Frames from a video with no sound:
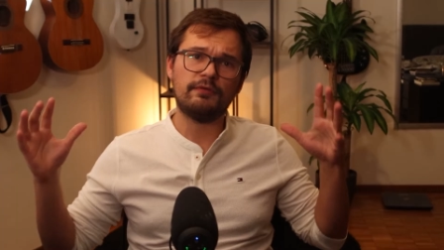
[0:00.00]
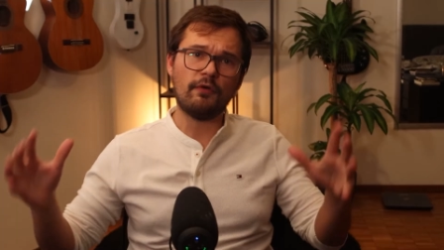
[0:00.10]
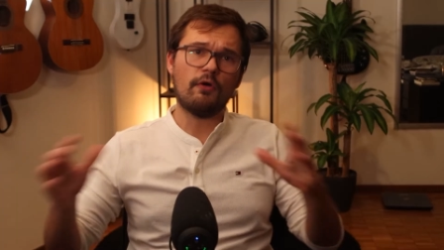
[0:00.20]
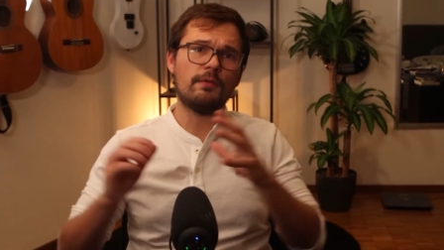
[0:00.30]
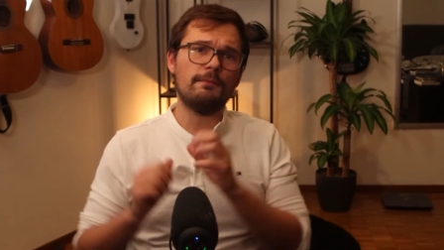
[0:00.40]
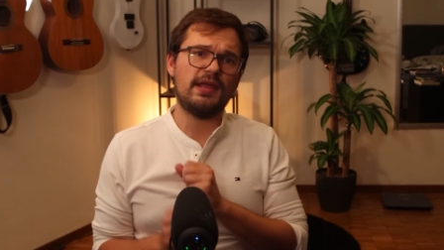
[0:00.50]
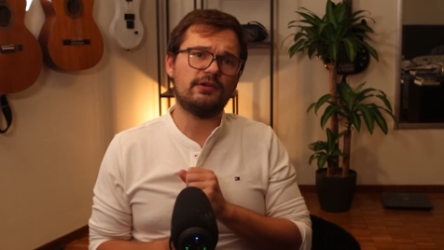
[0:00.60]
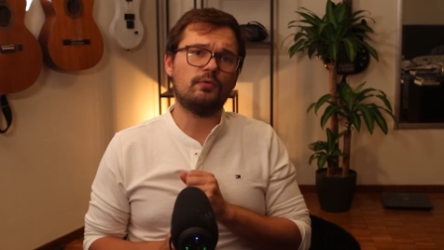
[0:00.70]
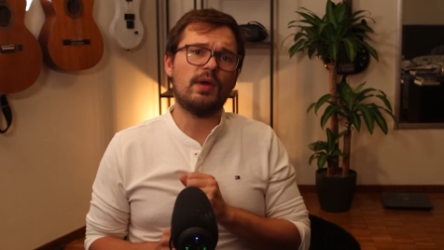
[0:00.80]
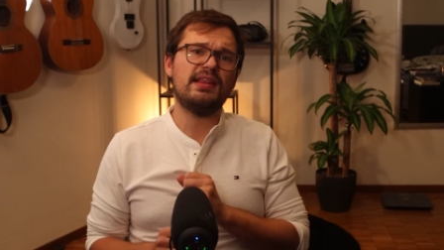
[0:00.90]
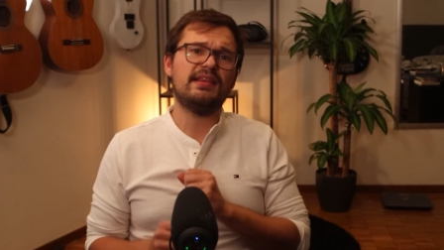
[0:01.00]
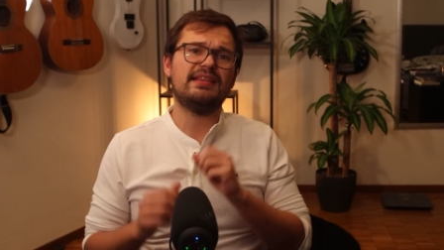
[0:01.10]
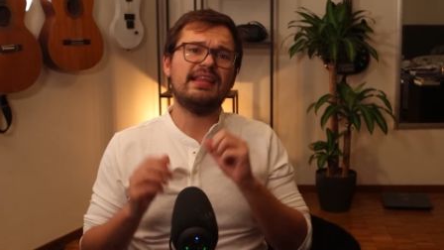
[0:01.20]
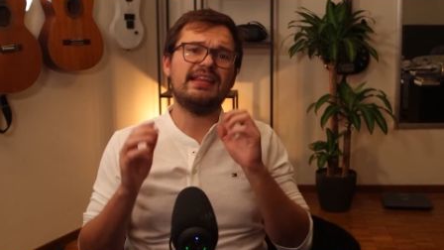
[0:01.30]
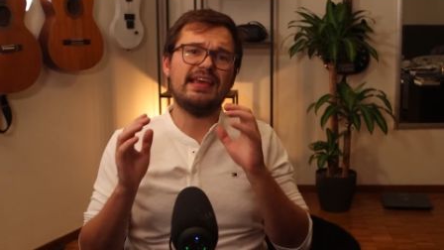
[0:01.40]
perform better when
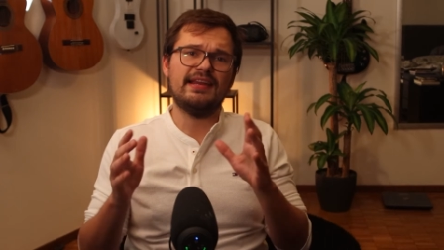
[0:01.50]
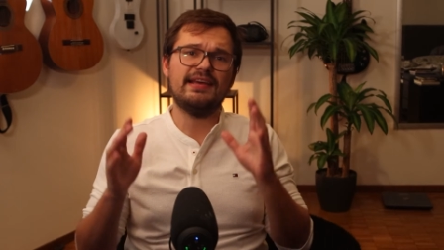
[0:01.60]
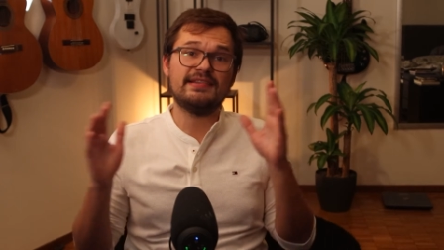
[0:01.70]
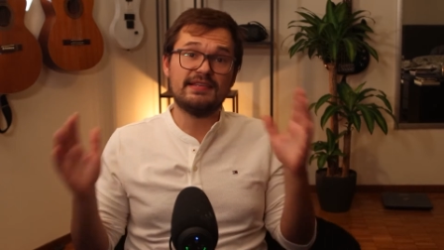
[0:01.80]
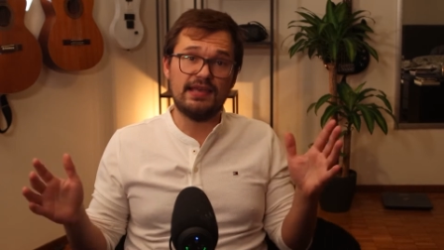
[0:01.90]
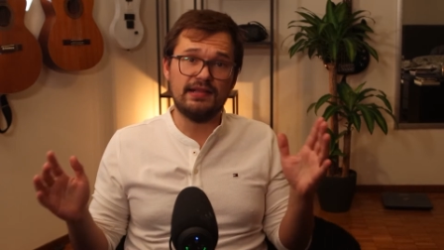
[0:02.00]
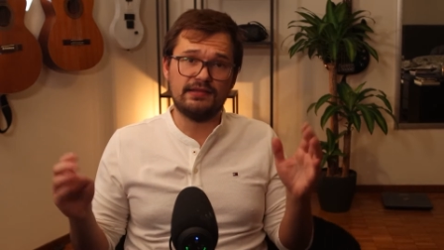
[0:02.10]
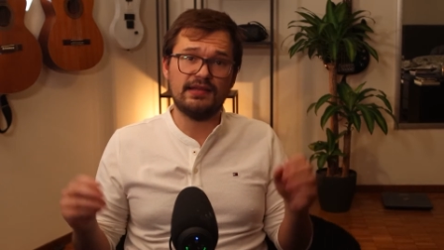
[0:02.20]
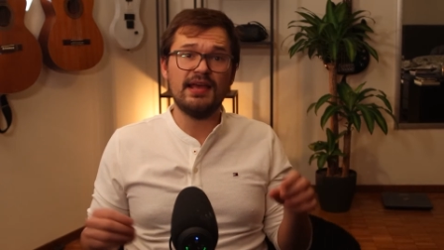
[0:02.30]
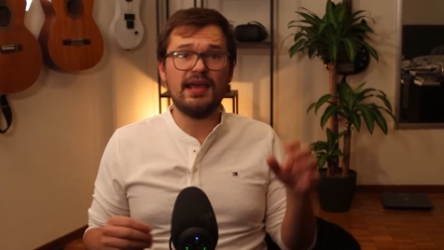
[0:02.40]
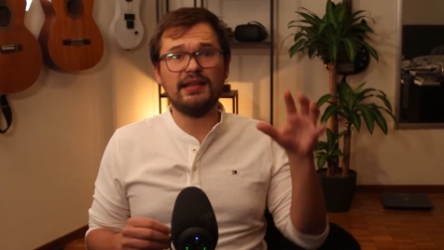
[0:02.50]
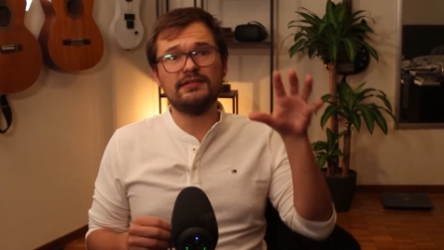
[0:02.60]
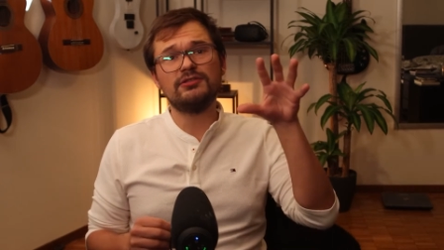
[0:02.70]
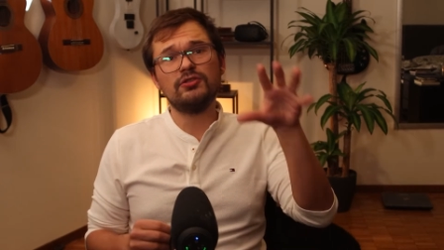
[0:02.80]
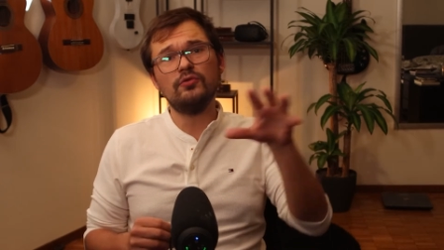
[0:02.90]
the data is scaled.
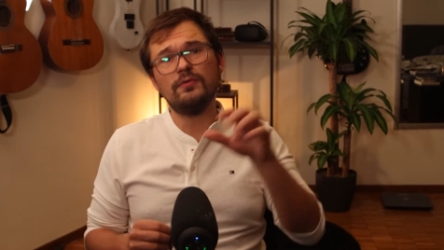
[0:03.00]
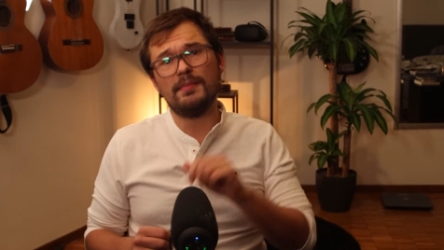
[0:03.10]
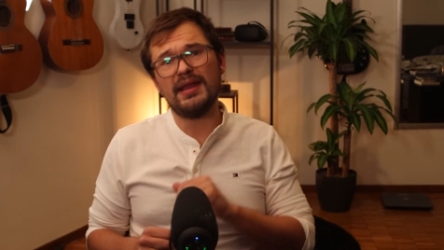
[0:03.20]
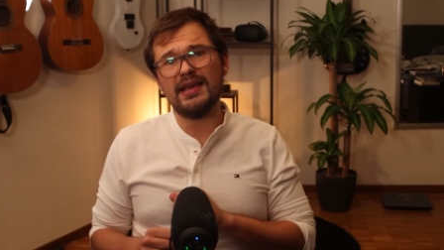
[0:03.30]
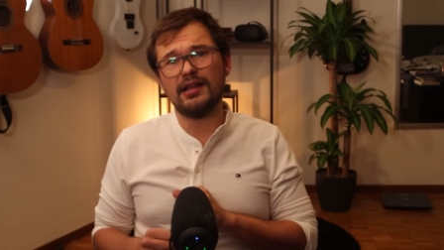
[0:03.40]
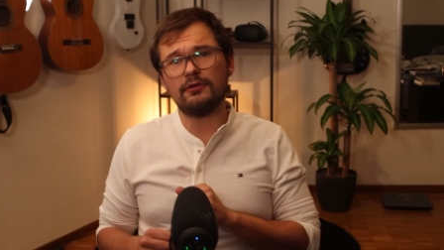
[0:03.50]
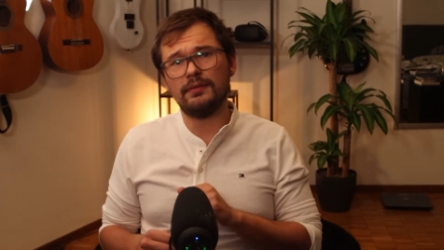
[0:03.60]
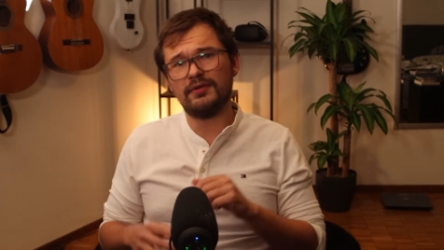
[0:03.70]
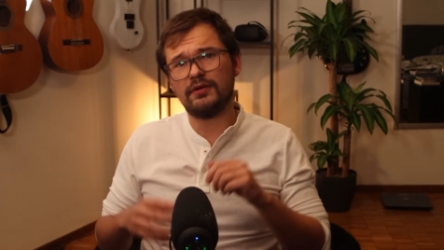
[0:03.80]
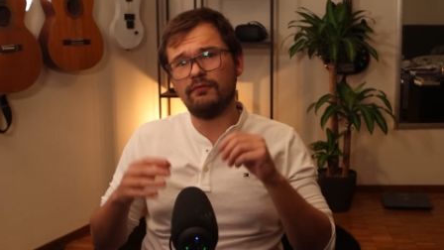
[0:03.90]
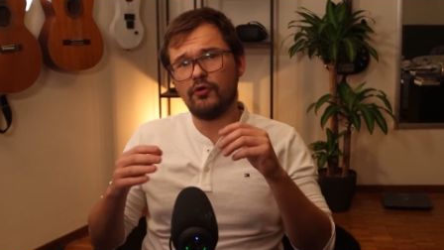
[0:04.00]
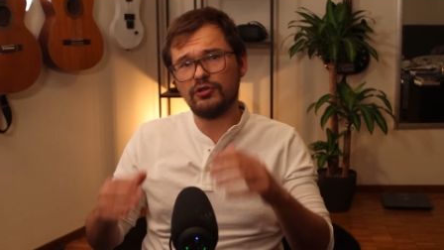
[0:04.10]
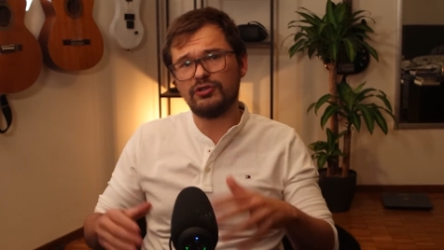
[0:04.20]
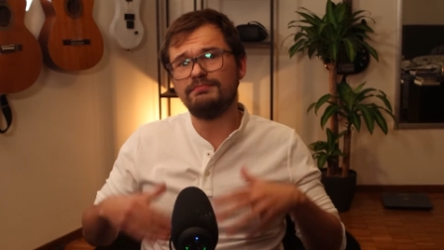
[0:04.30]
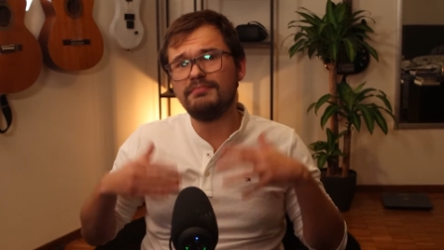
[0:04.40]
And two, many algorithms
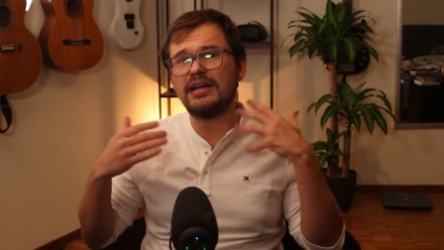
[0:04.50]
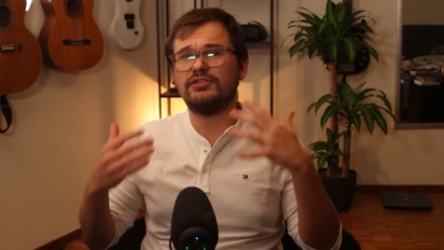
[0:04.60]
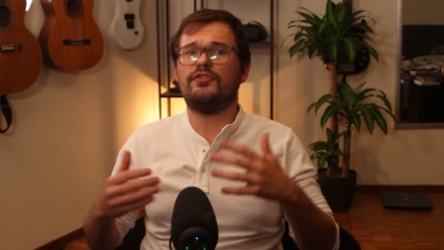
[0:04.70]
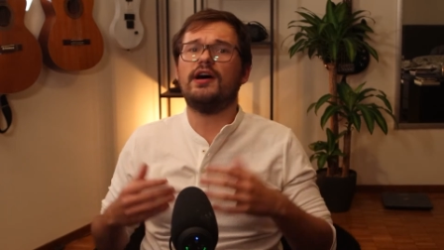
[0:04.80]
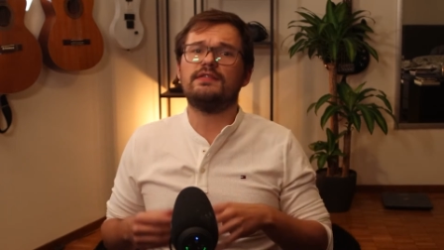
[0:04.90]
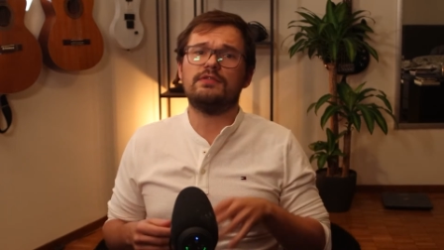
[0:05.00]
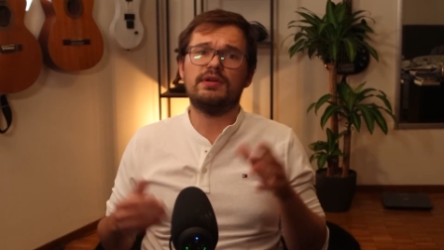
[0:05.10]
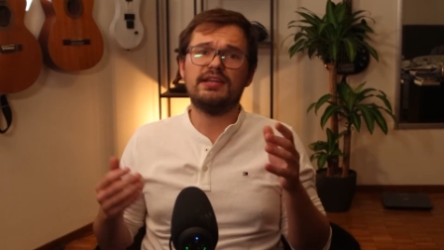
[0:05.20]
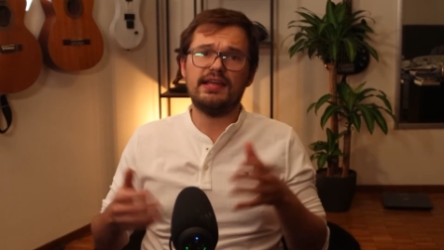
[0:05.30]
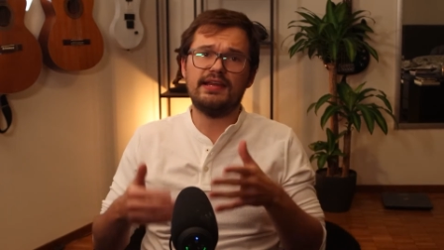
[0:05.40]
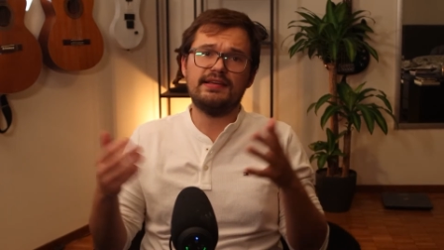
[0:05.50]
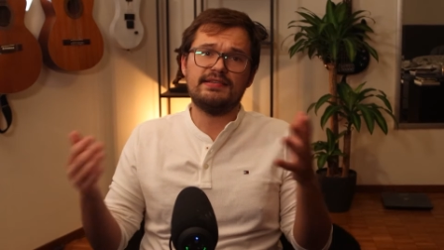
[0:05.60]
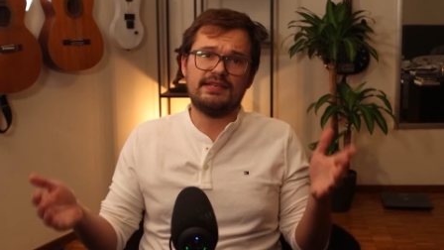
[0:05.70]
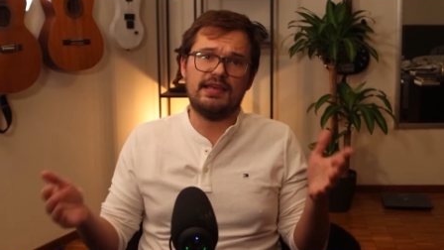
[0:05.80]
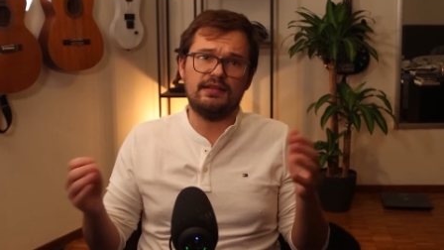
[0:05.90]
converge much faster when the data is
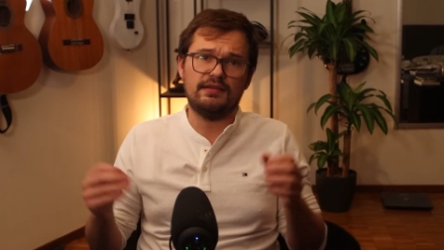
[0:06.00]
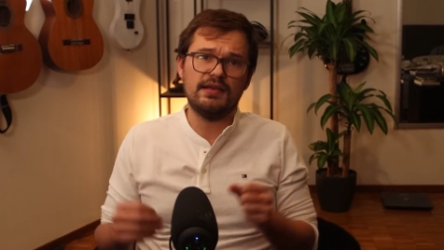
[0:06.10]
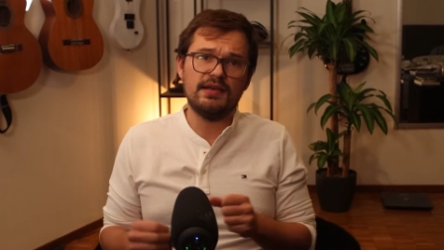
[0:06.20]
scaled.